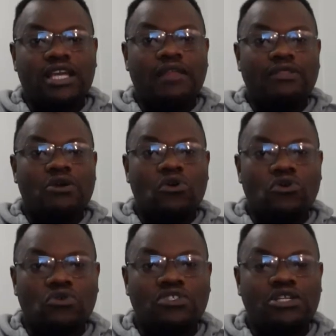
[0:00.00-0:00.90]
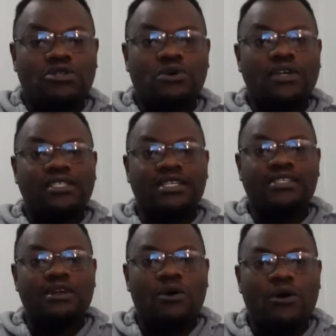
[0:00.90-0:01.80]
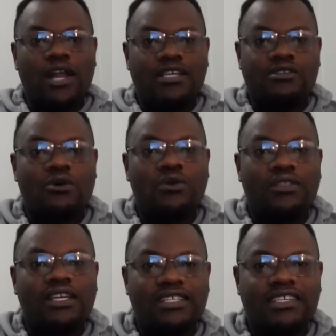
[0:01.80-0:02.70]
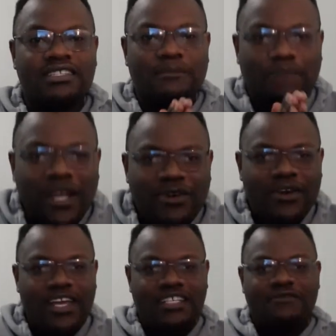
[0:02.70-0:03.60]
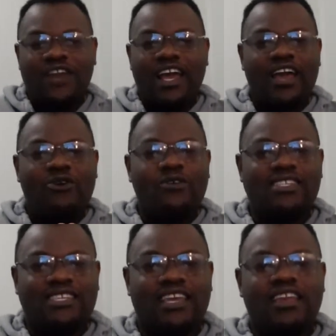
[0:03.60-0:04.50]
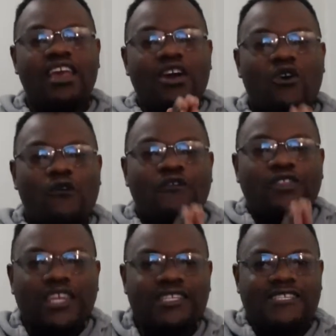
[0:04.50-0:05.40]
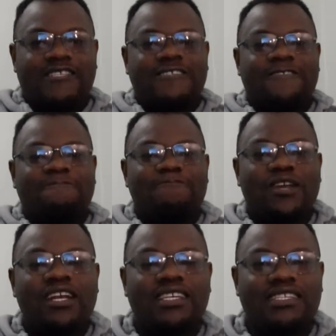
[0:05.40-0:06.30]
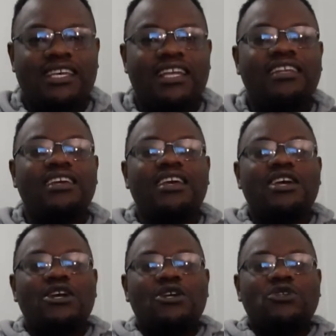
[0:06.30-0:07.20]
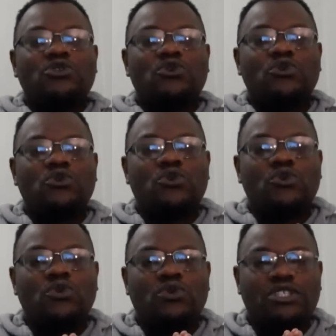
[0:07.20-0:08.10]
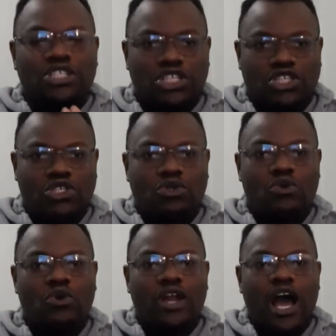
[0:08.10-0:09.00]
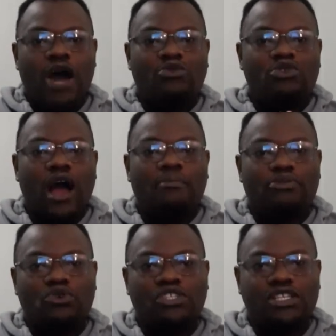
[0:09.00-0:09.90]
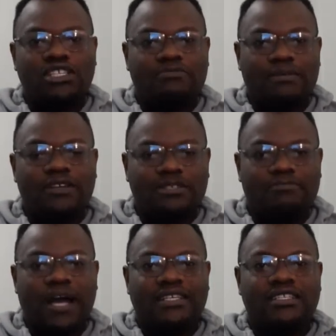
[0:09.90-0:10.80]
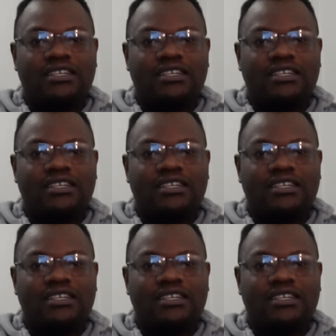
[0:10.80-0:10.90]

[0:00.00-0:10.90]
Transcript: and the conclusion. So it is the honors, or it is the prerogative, like I always say, of this lesson to teach you on how to approach each part.